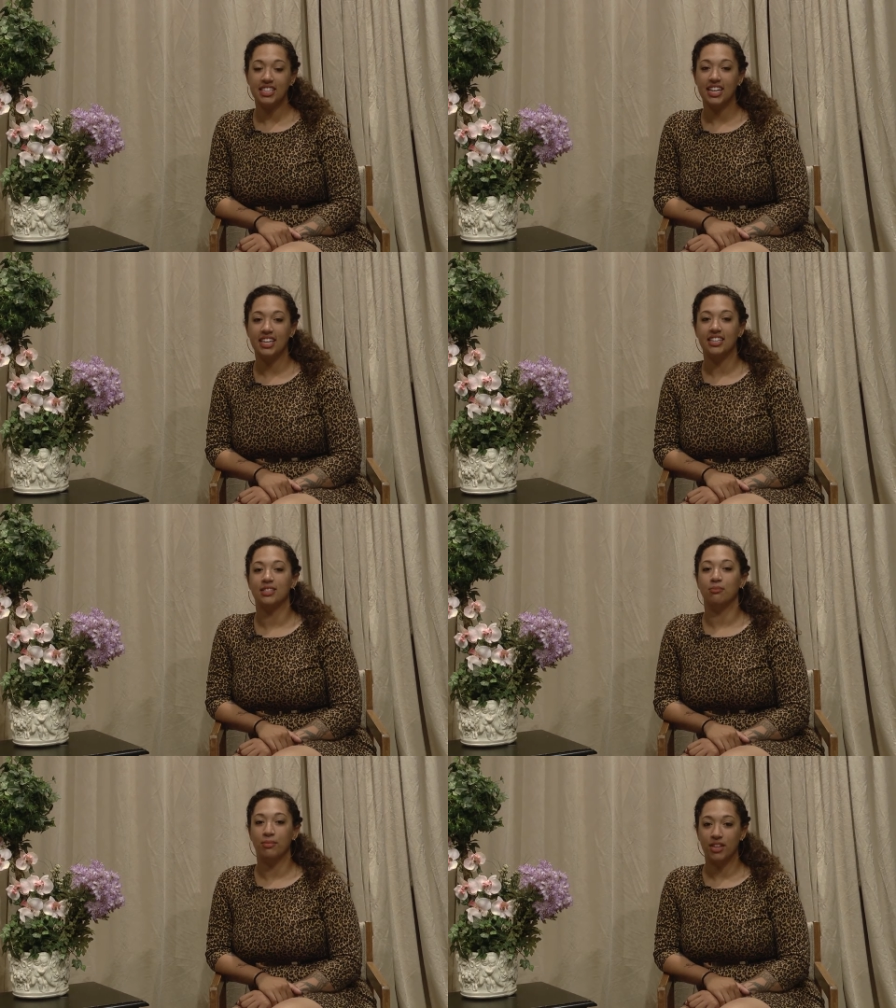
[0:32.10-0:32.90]
today is
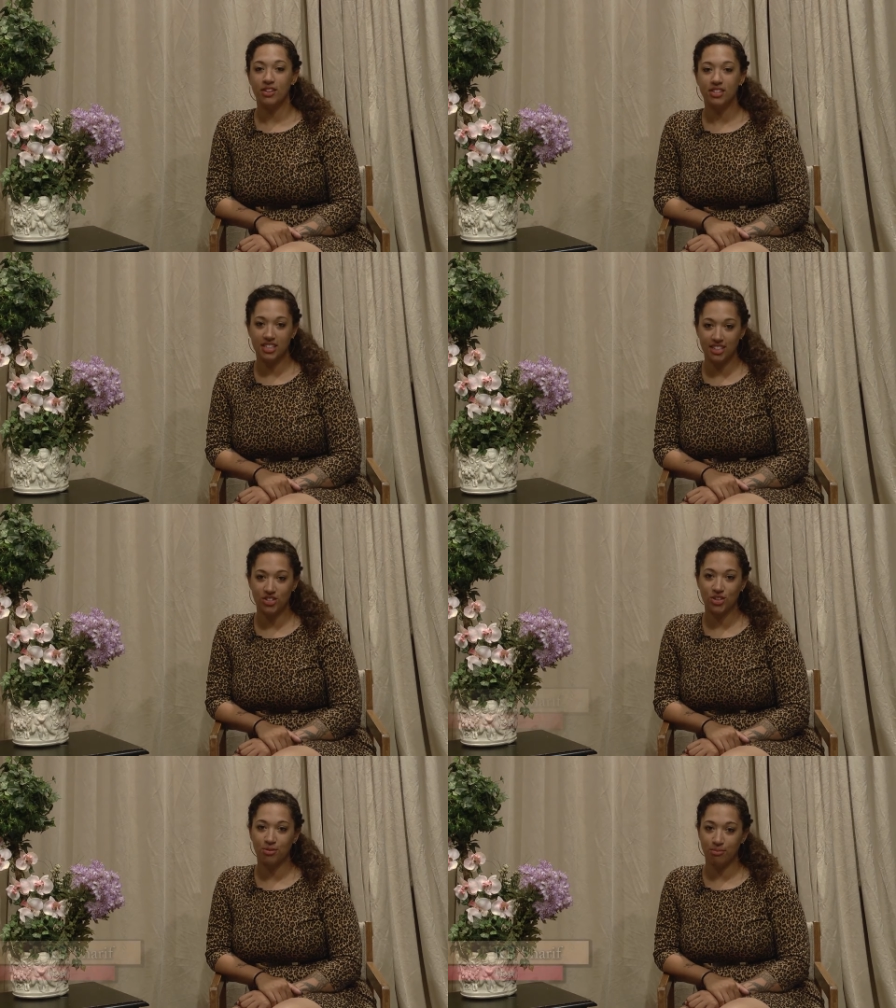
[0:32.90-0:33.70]
a mother,
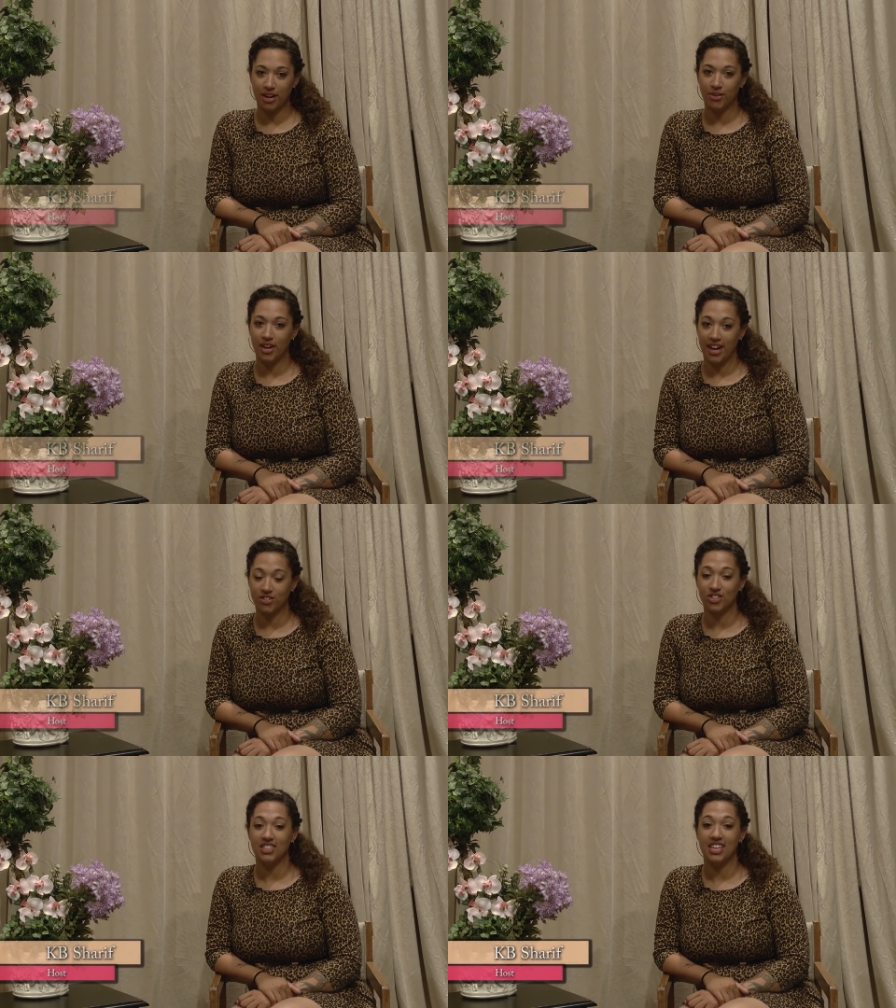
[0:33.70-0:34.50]
teacher, model,
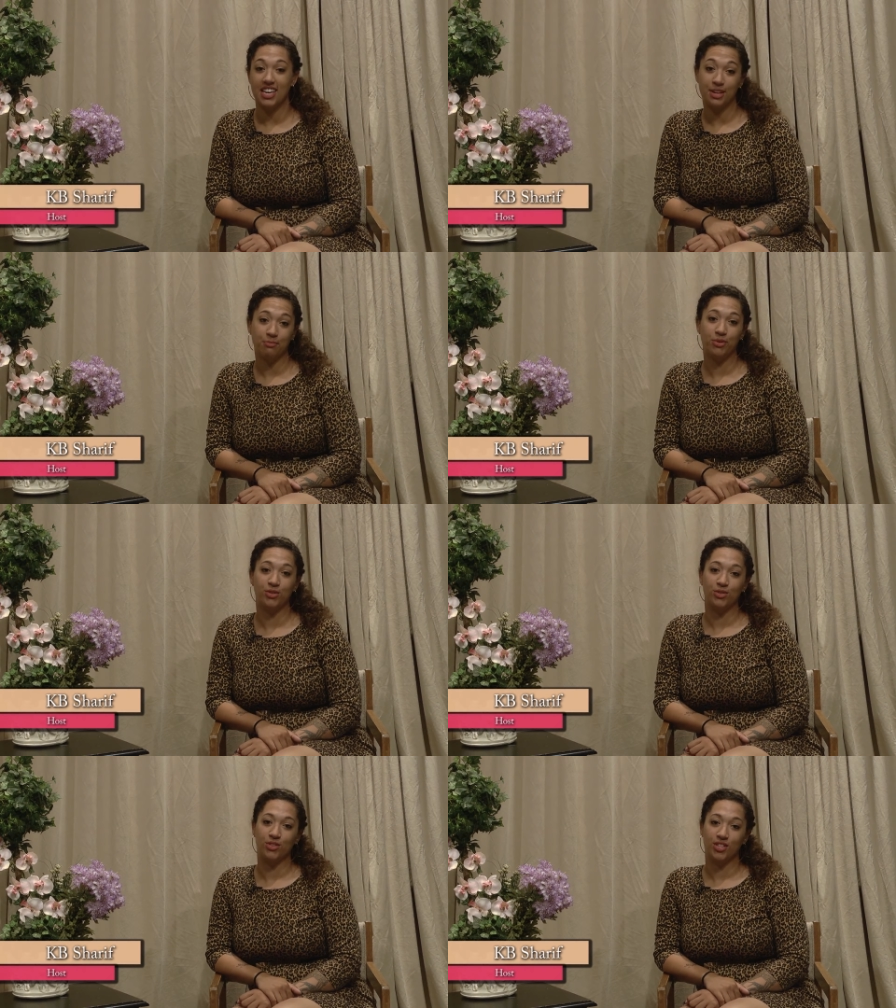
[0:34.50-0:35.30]
actress, and
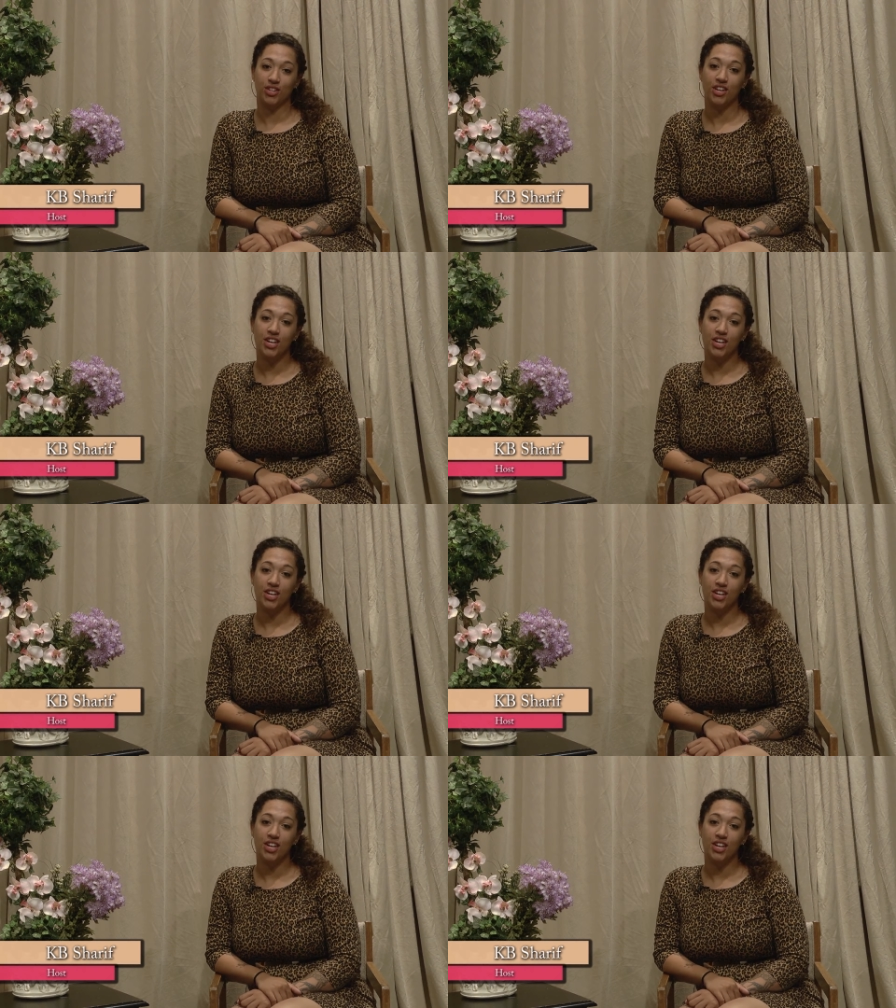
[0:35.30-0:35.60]
producer.